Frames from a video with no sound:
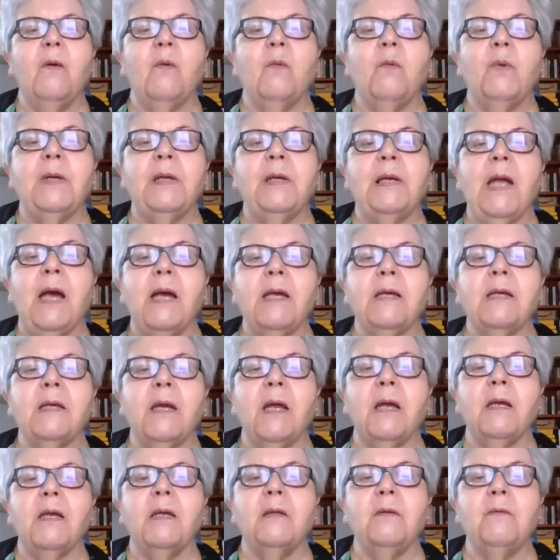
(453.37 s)
when
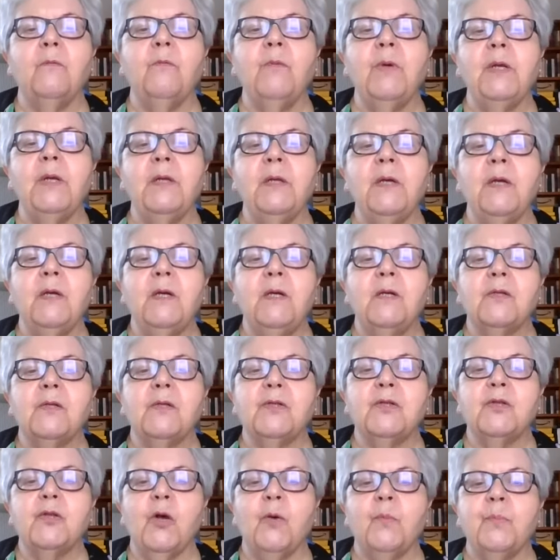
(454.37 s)
Lyra and Will
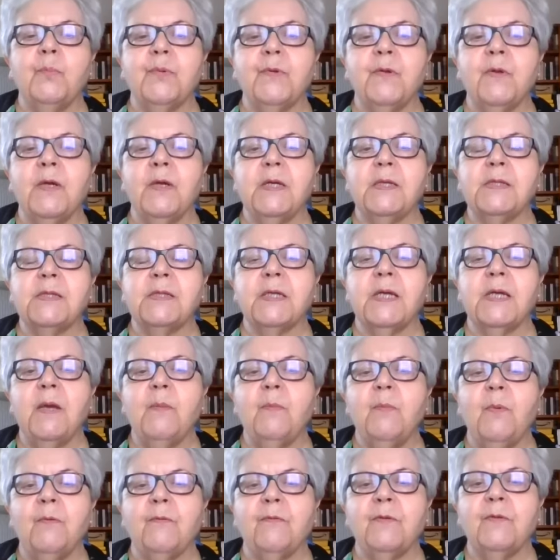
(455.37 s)
stop the
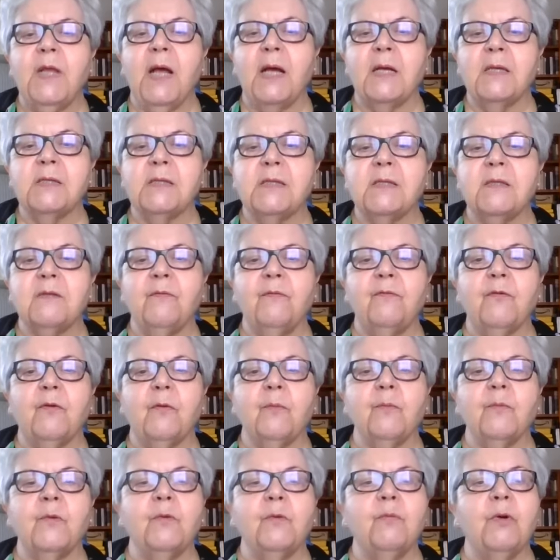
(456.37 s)
escape of dust
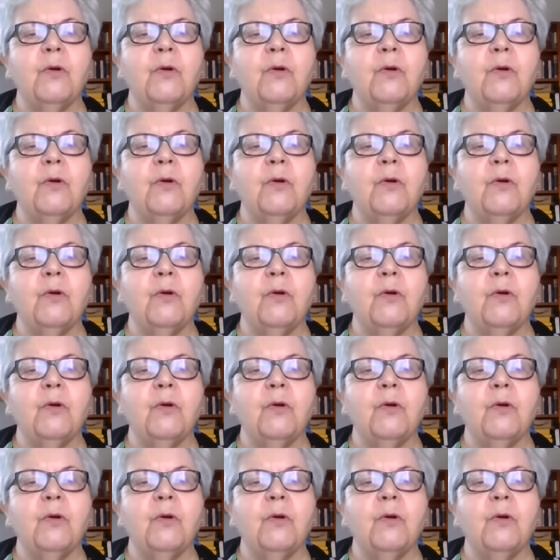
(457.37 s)
from